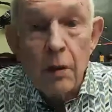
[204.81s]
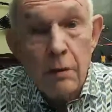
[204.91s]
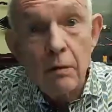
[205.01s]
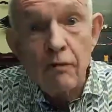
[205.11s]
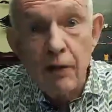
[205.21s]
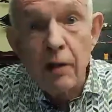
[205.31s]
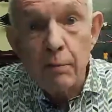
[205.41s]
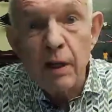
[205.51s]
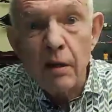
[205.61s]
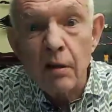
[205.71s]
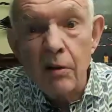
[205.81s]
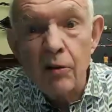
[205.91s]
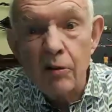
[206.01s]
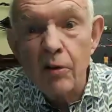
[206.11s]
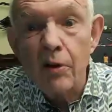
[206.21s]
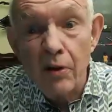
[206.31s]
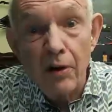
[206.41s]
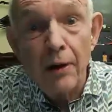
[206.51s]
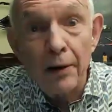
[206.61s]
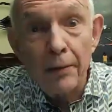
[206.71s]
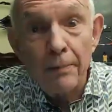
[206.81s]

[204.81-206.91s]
good fundamentals or not.